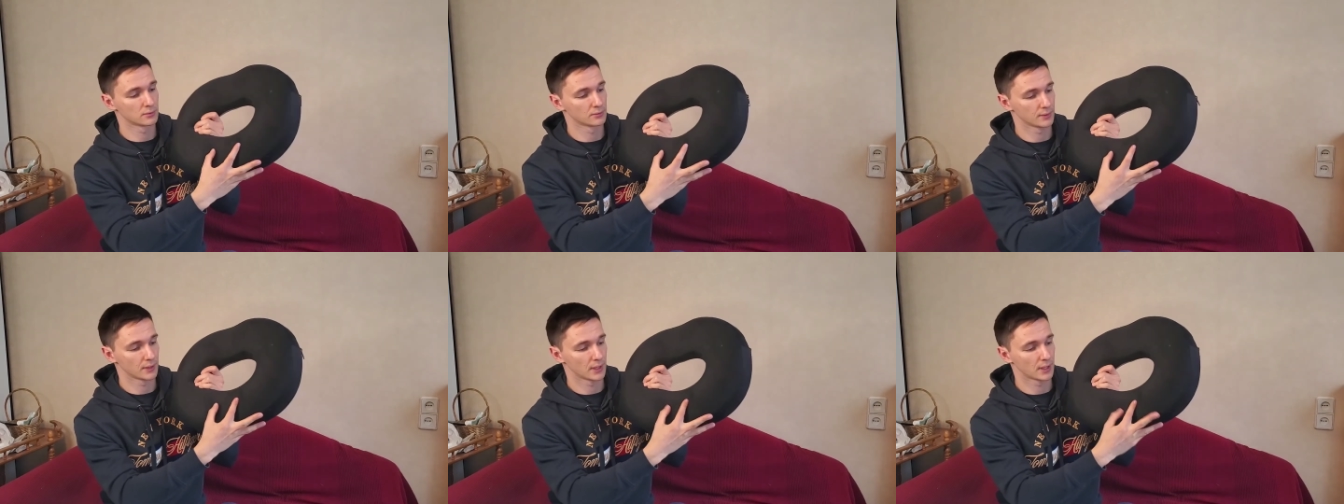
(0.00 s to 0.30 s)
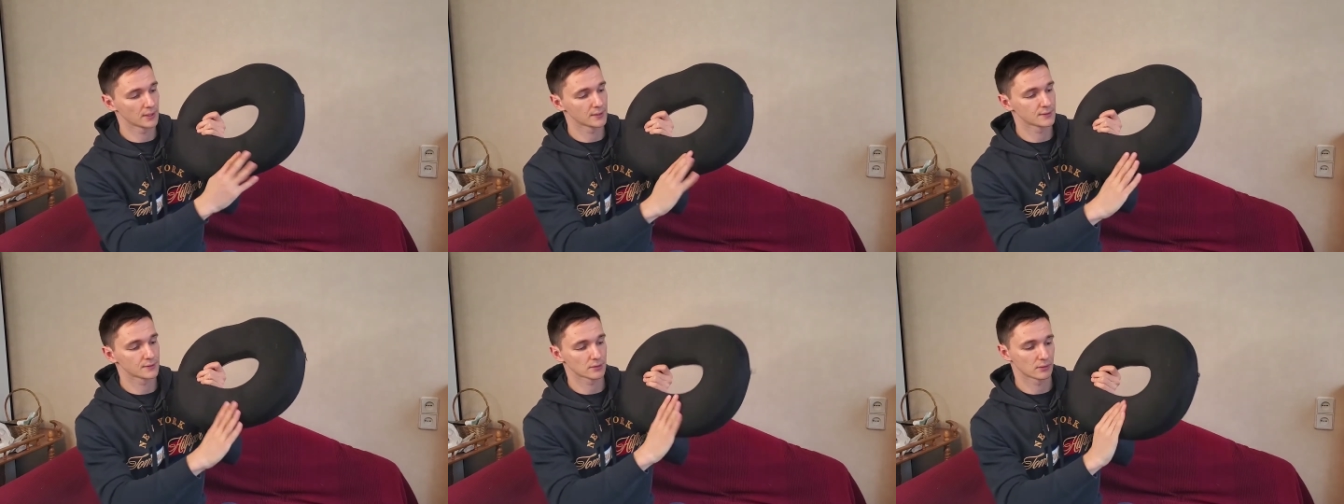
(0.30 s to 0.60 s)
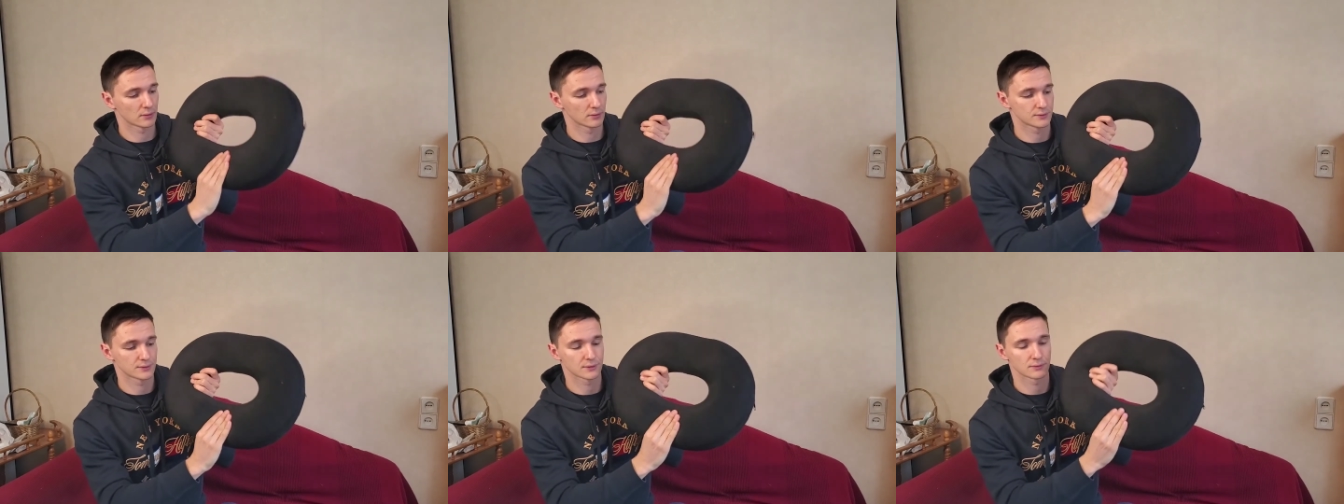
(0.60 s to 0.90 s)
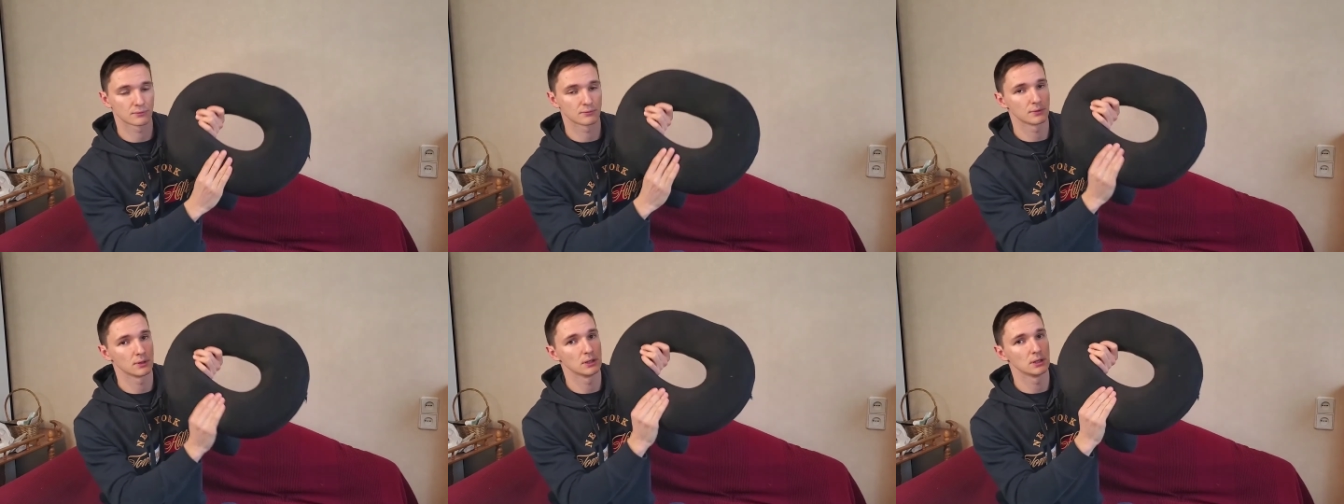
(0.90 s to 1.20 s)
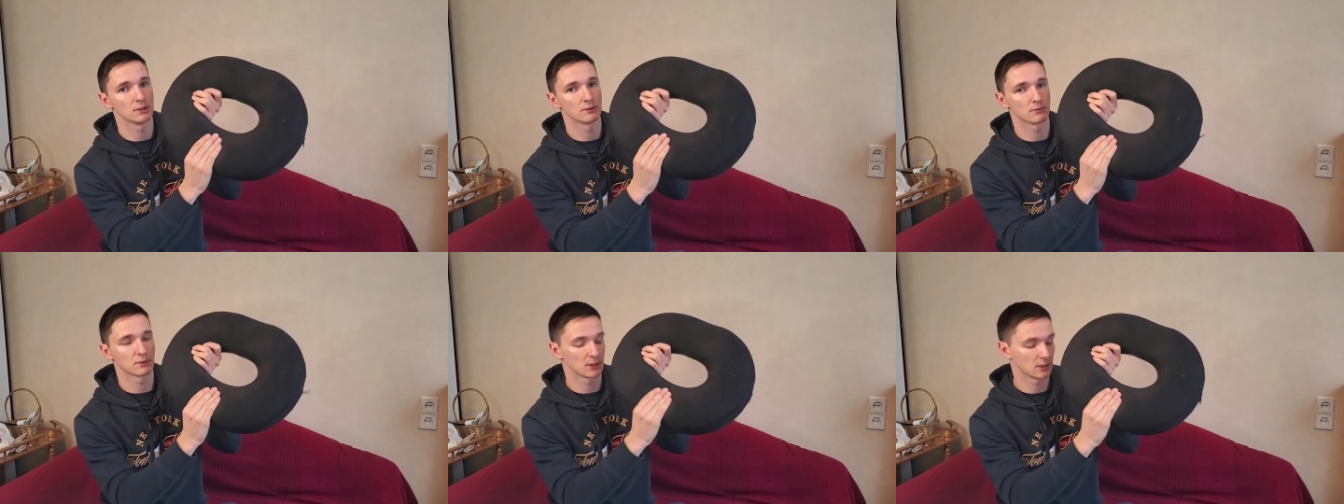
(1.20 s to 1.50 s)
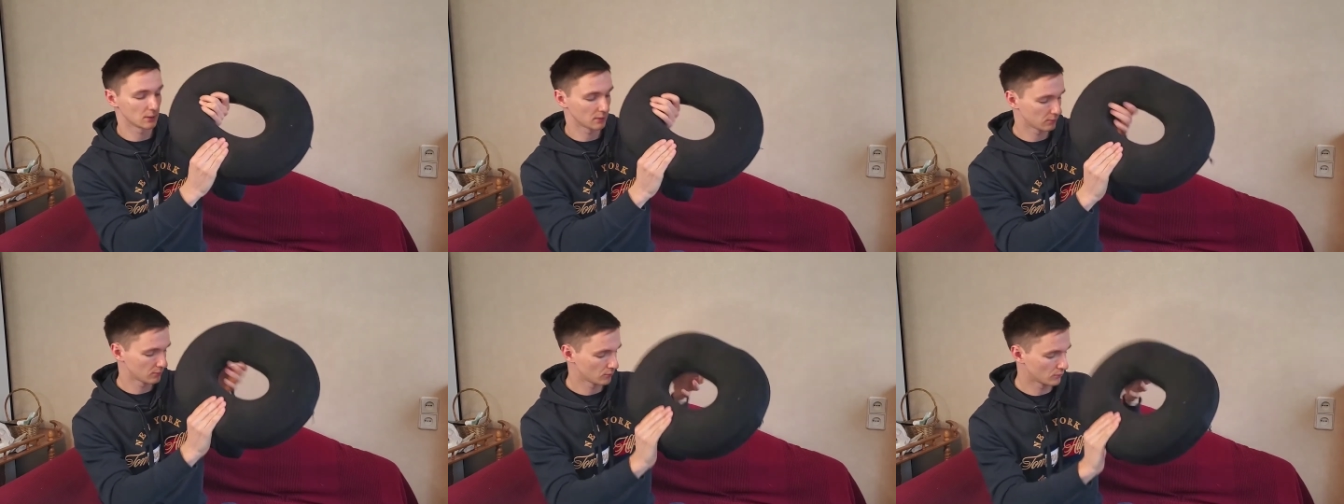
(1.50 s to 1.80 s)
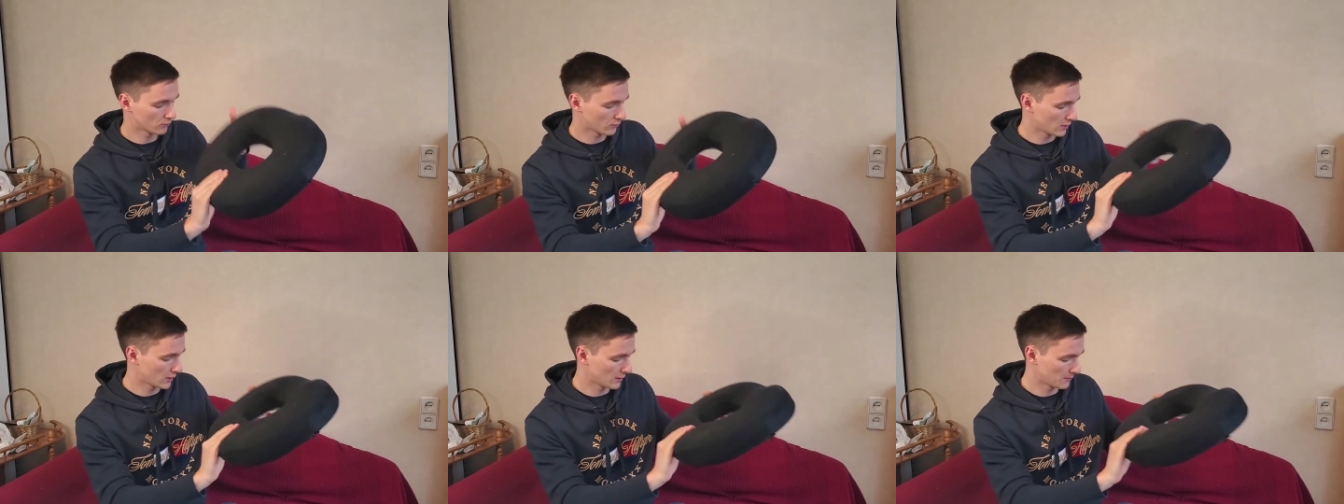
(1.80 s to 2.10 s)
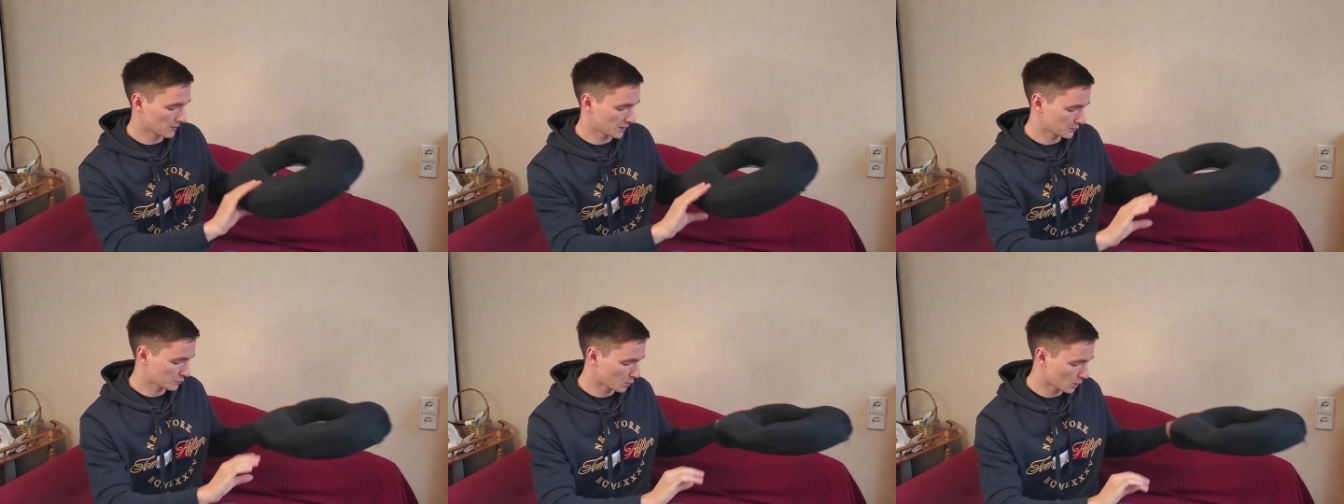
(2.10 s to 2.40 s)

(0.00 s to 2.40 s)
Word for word: Yeah, so it's really, really, really much